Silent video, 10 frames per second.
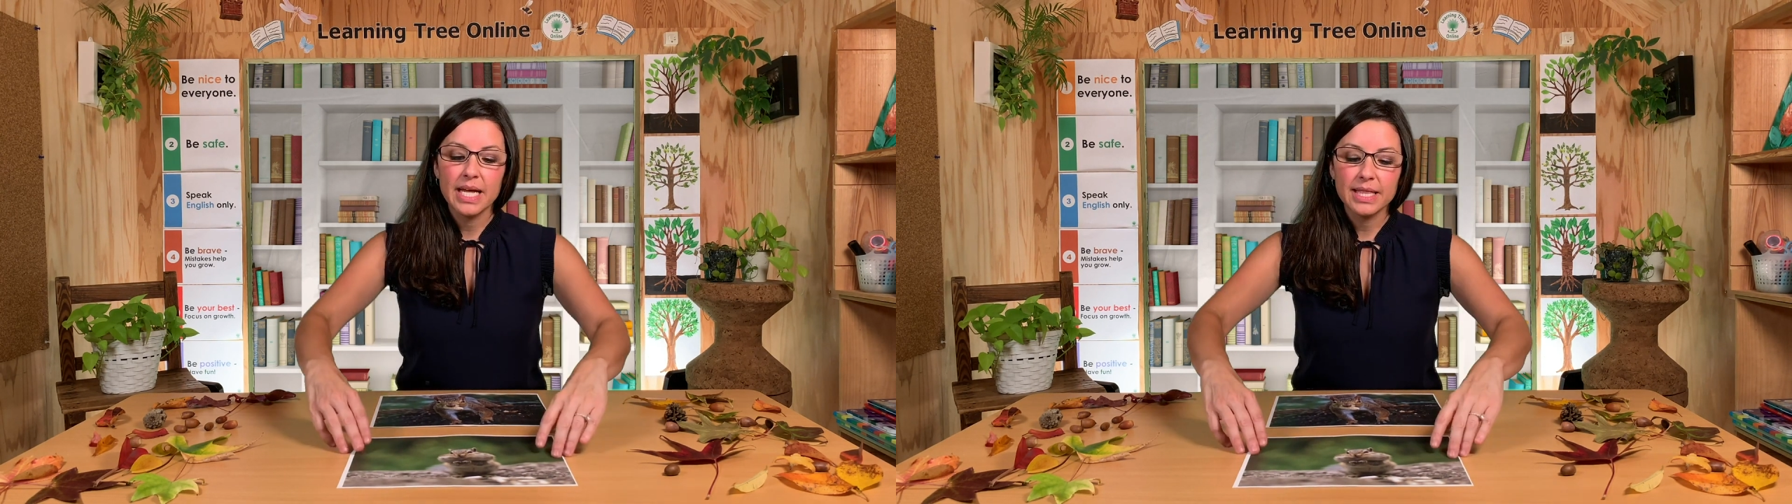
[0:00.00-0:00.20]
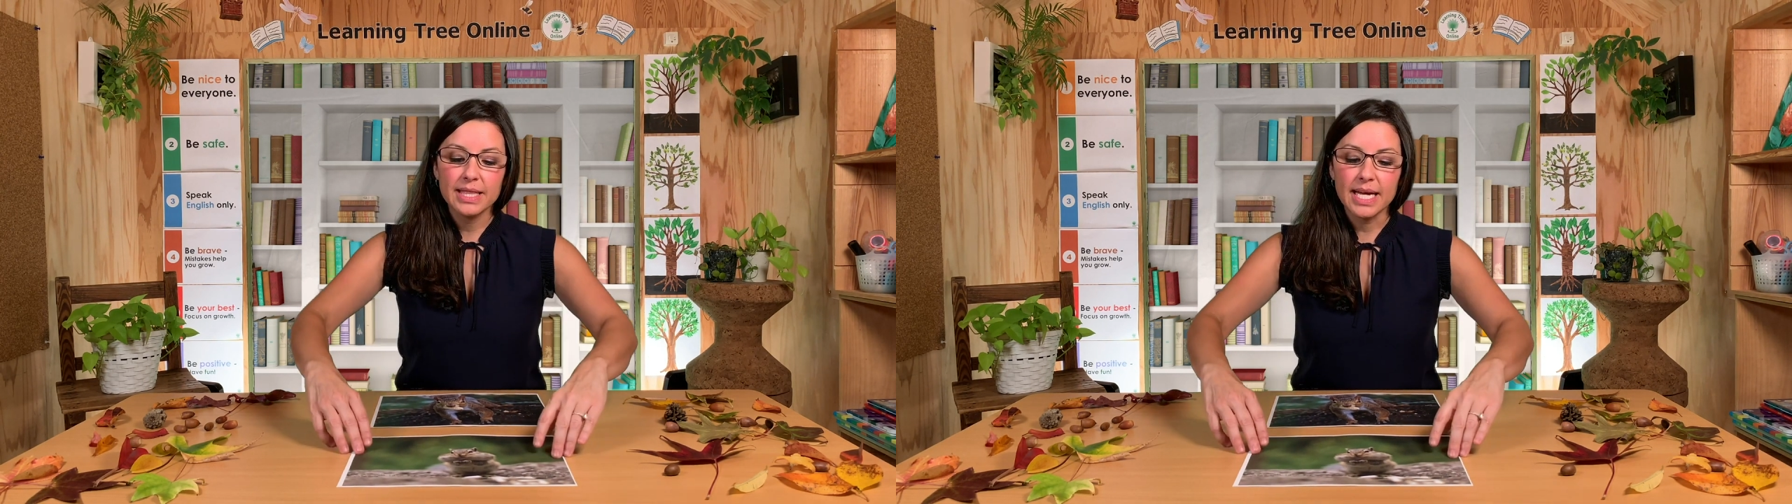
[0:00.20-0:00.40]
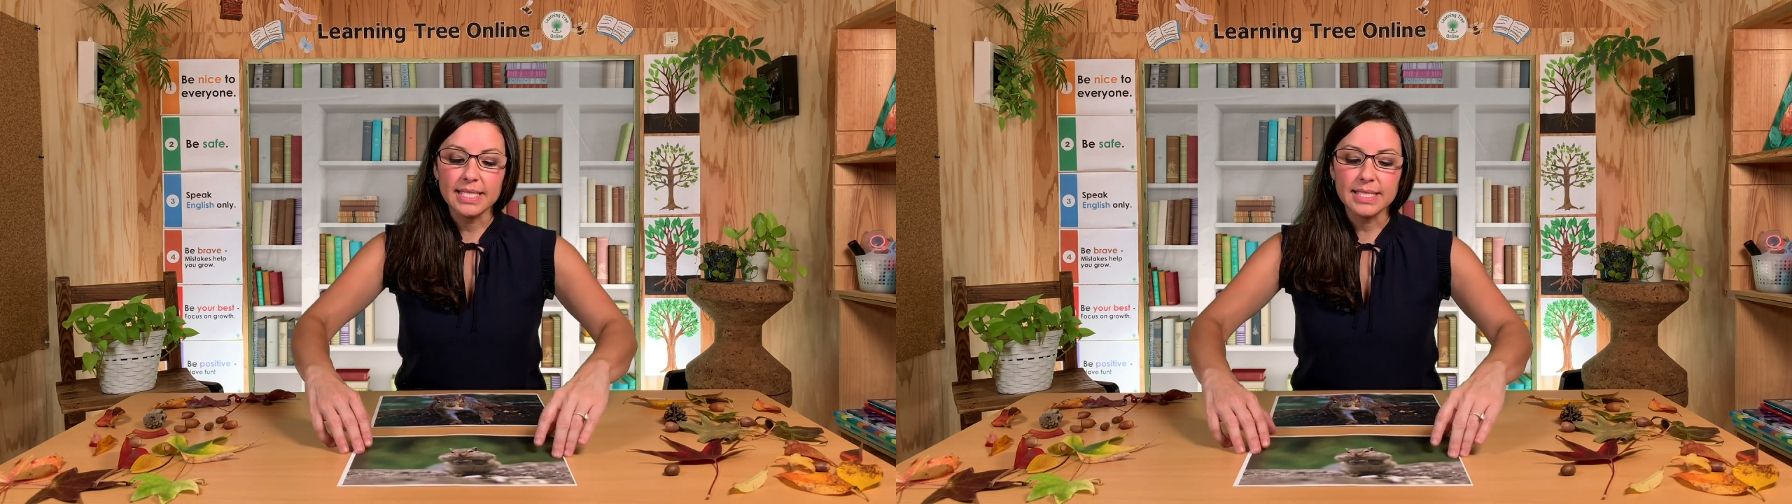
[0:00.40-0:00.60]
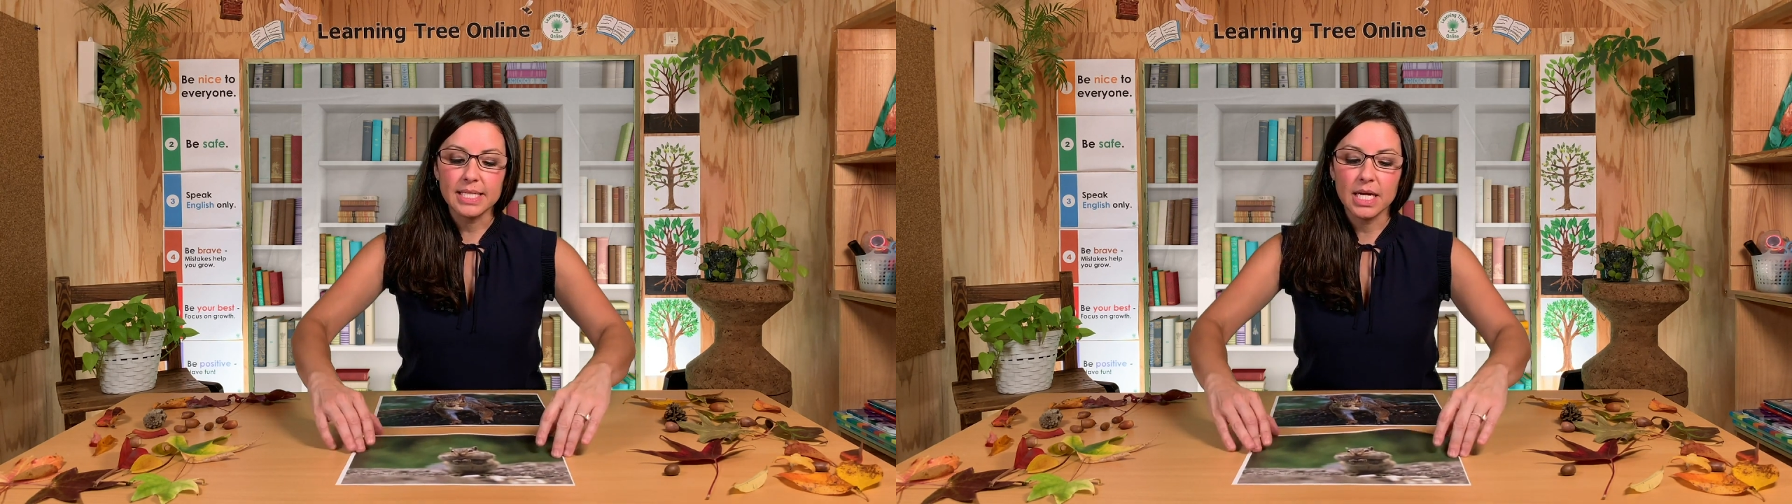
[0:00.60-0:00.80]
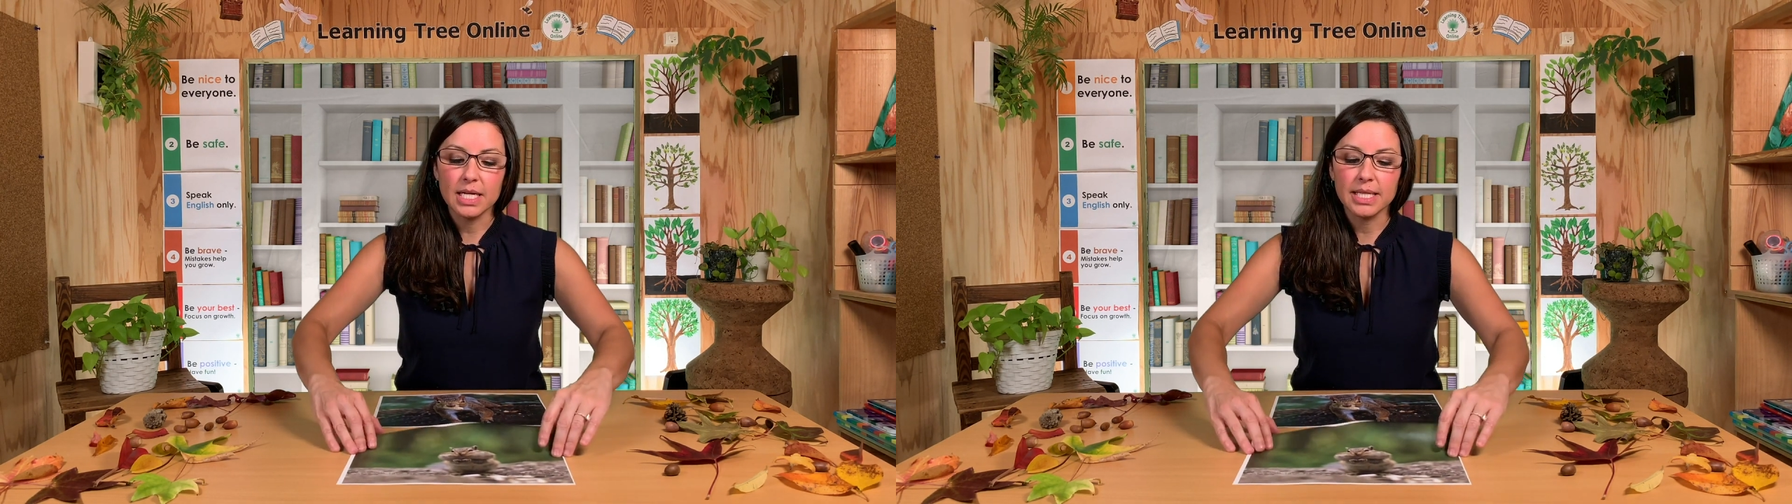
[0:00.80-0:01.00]
Let's
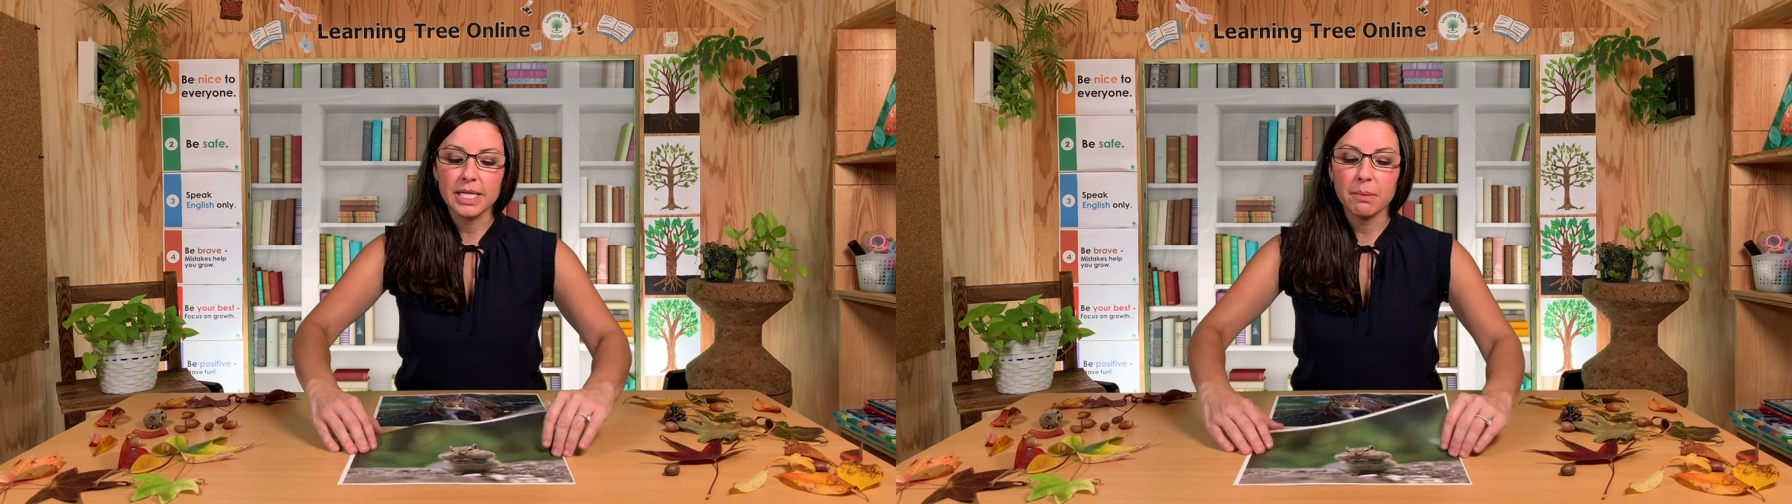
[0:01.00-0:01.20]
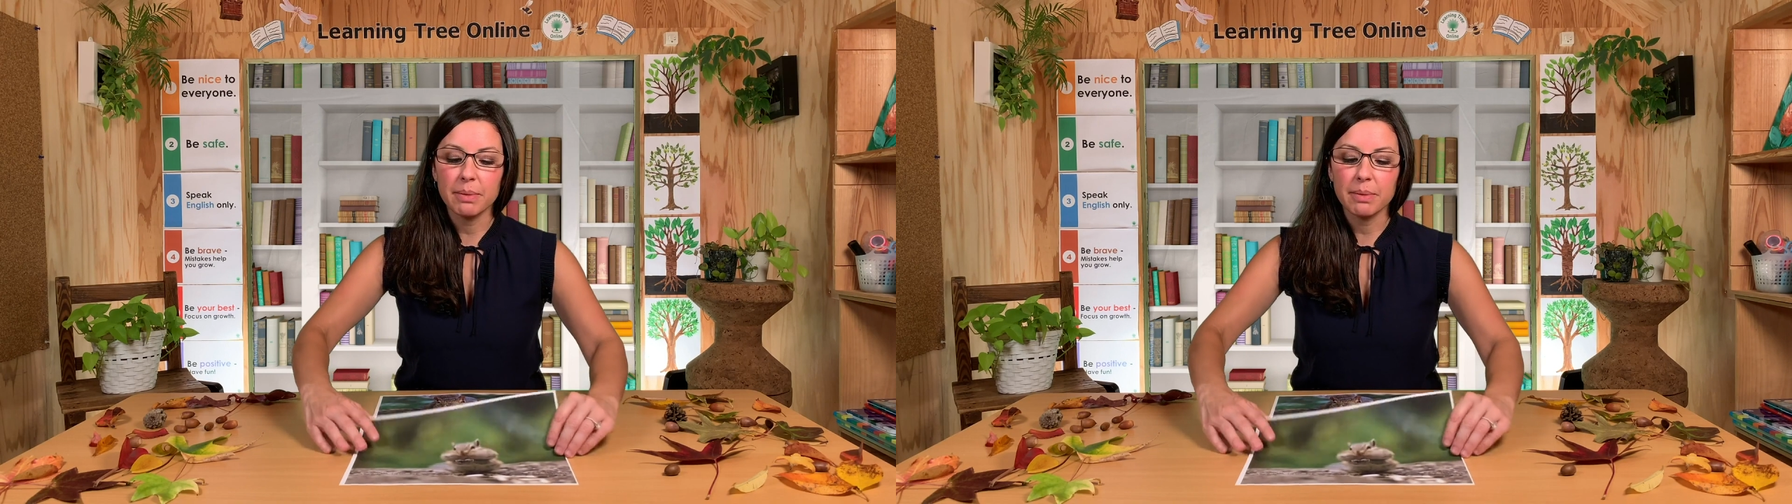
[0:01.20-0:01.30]
talk a little